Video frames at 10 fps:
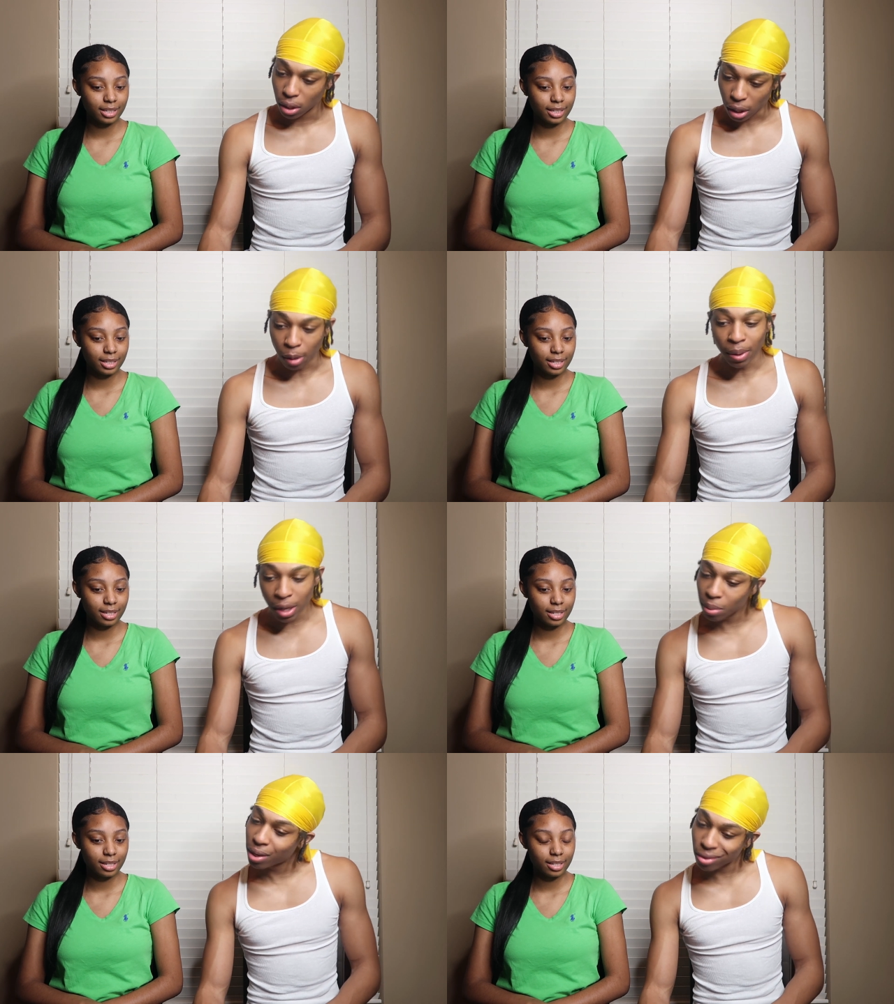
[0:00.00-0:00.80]

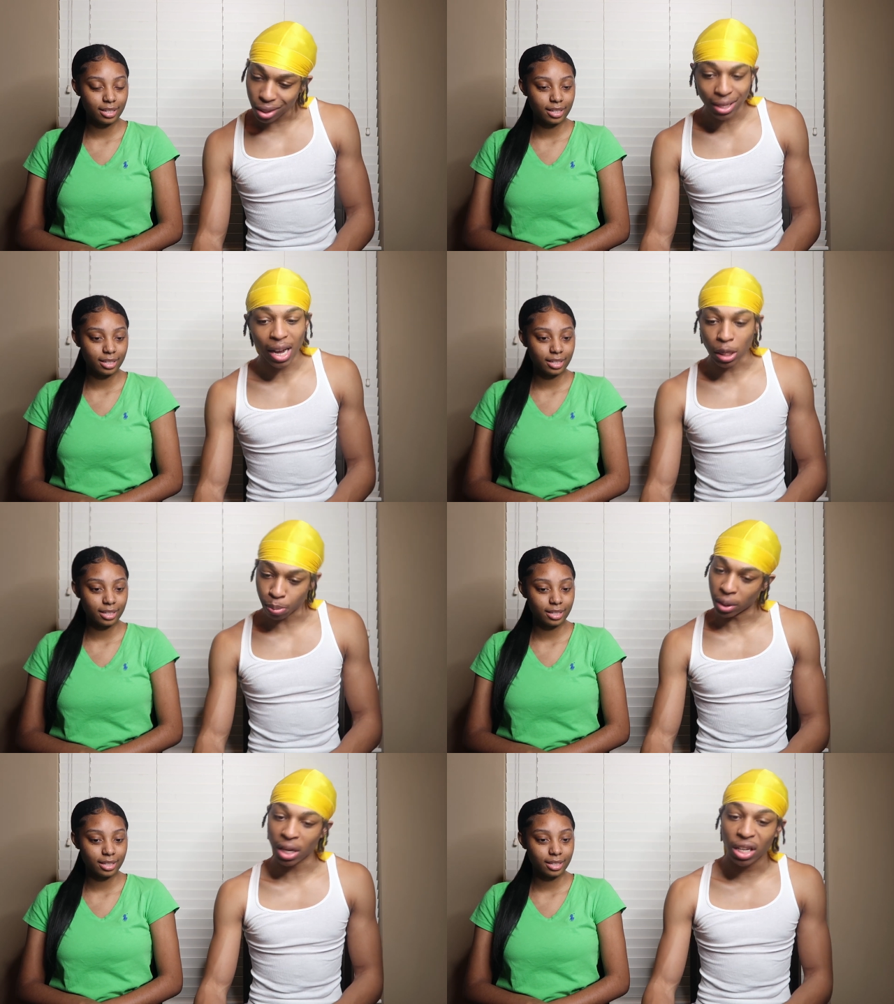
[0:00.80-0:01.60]
Speaker 1: Eminem killed his ass,
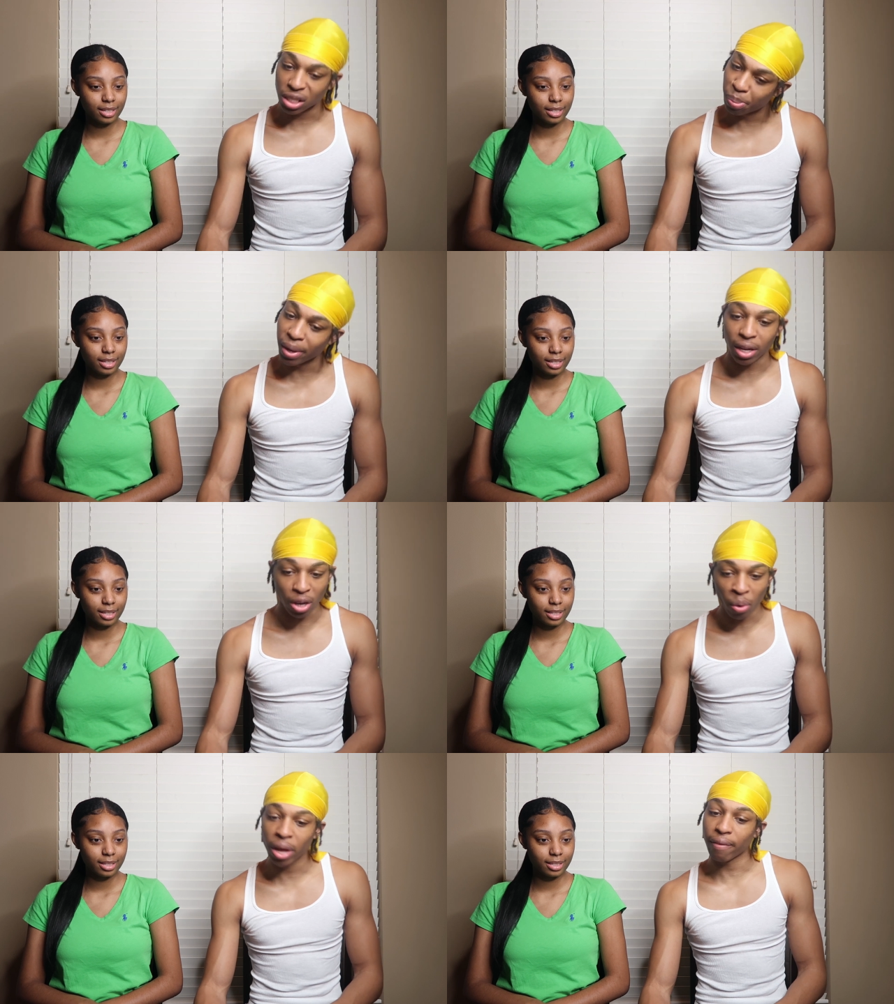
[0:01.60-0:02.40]
but he can spit.
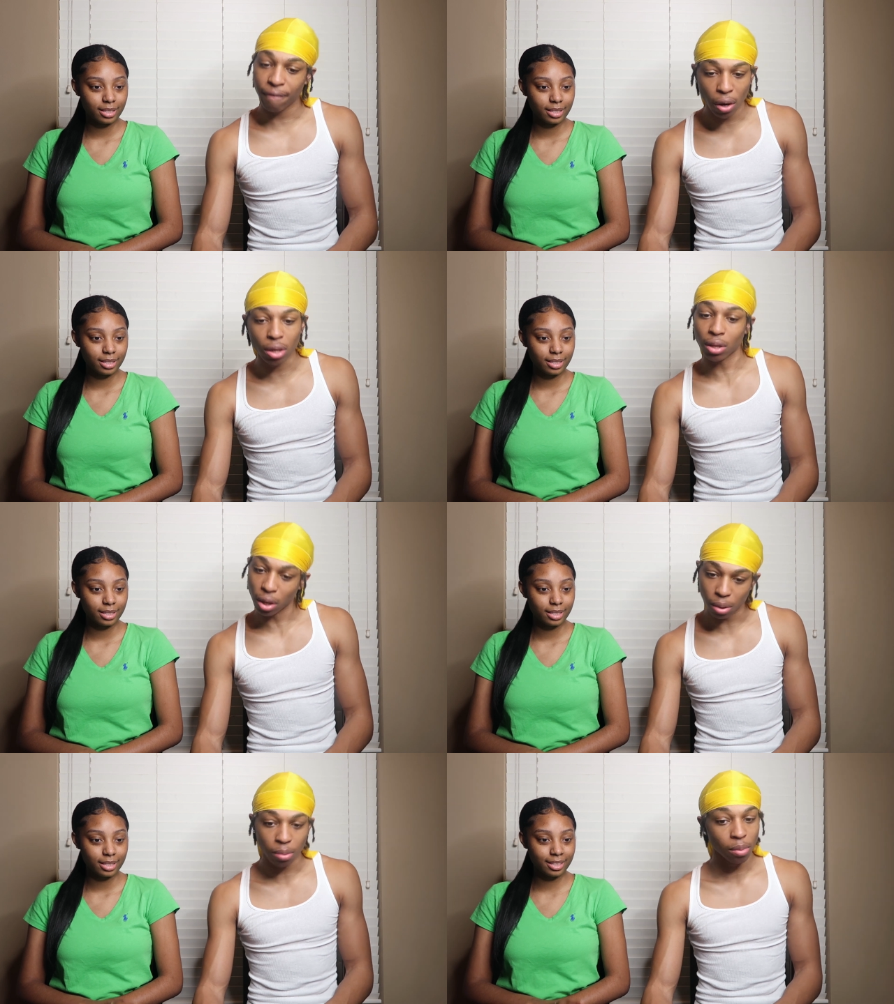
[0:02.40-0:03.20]
Don't get it fucked
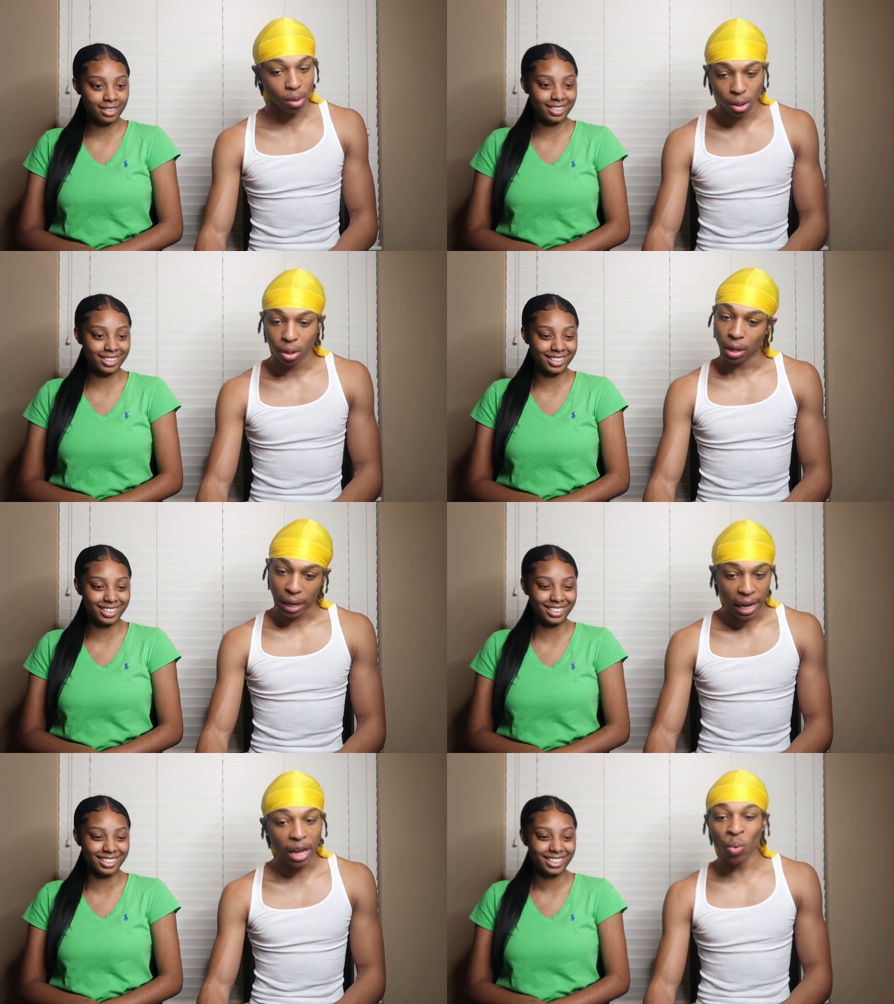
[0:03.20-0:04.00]
up.
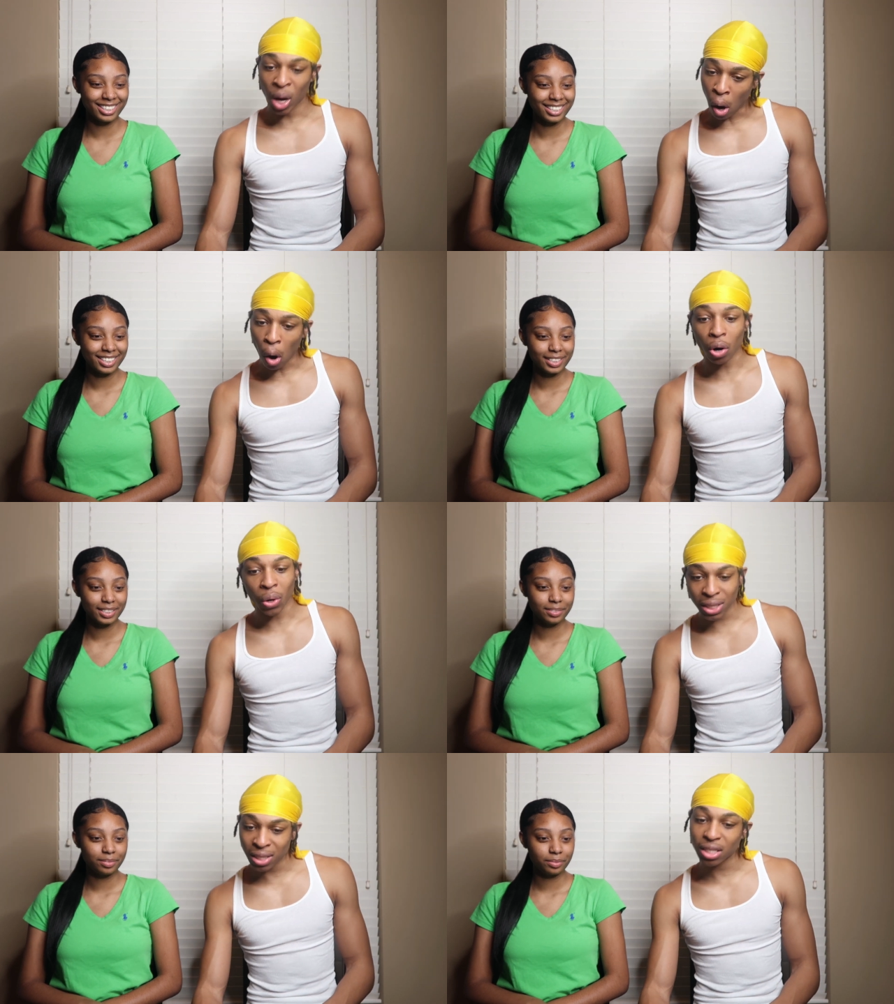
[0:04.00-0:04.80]
He went hard on
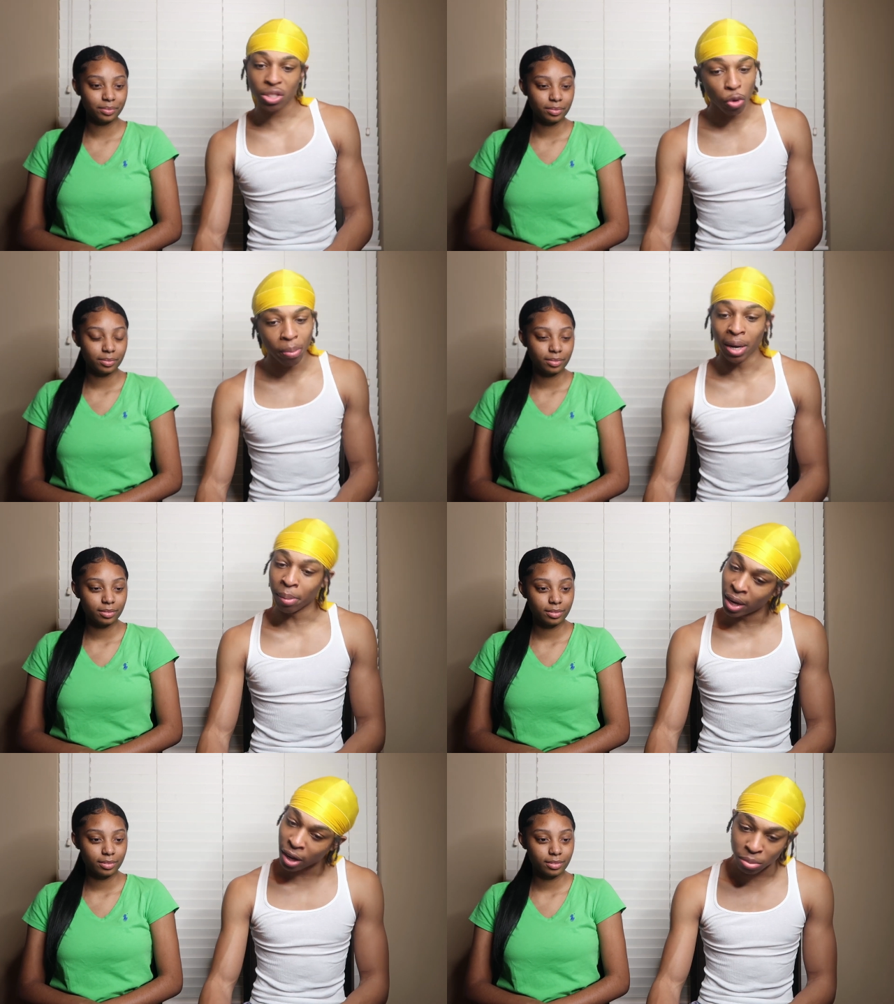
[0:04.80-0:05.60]
his diss too, but
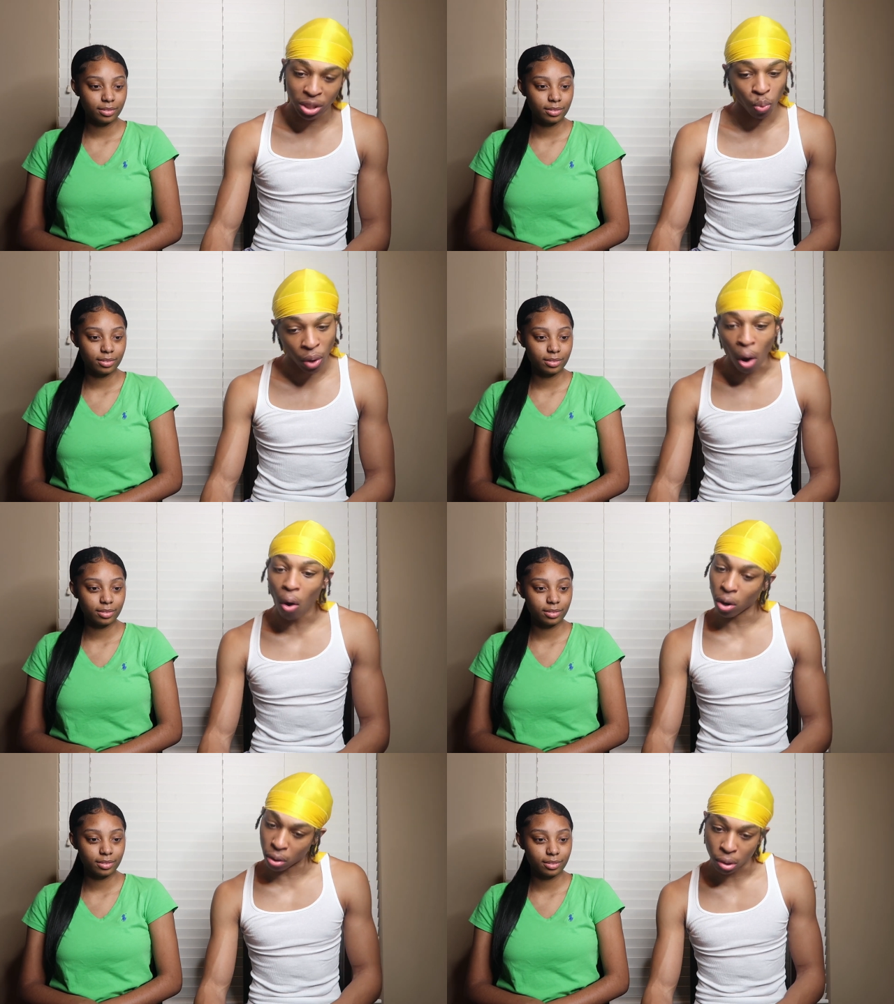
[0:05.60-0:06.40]
Eminem just went
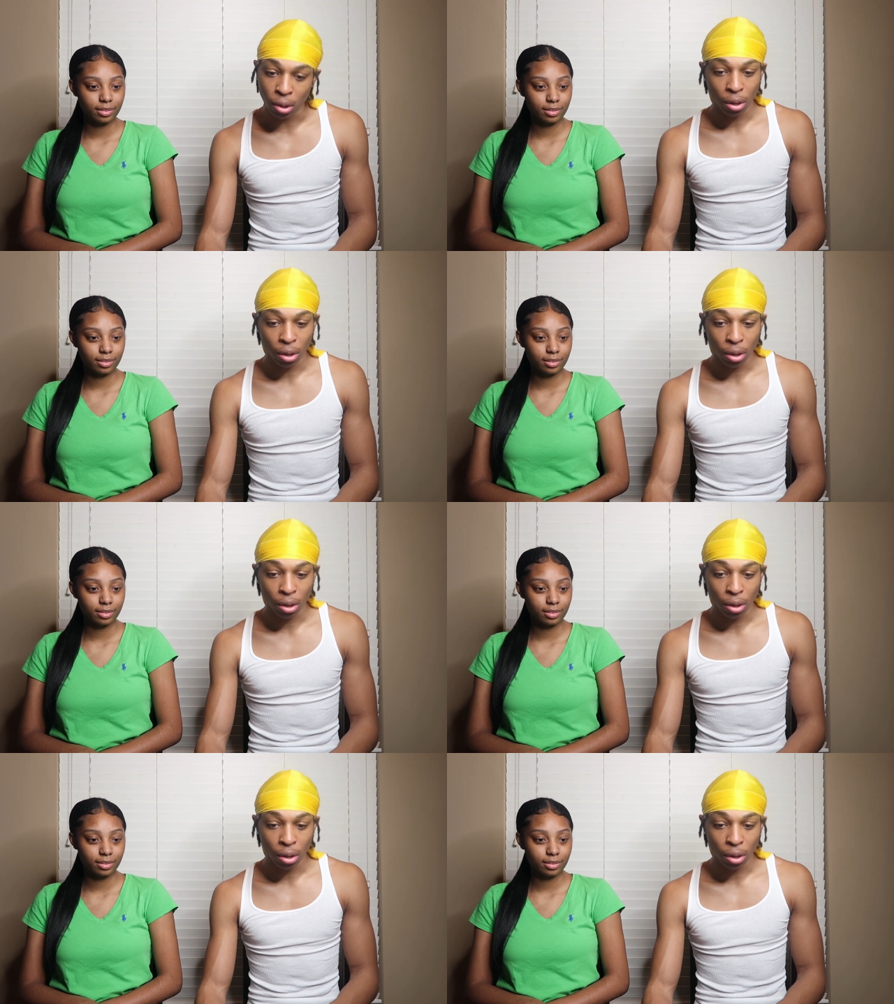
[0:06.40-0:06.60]
harder.